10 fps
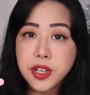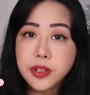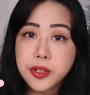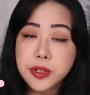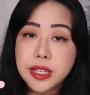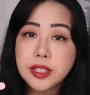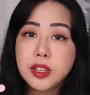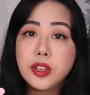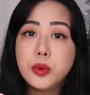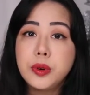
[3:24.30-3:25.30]
you do this,
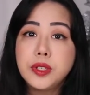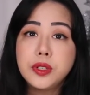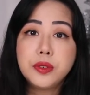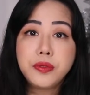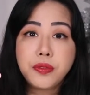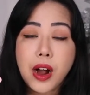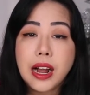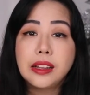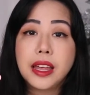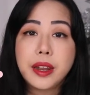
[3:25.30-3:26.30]
you want to
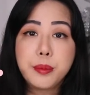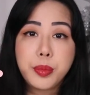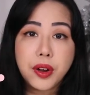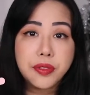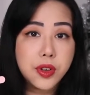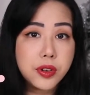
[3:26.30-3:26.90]
file and buff your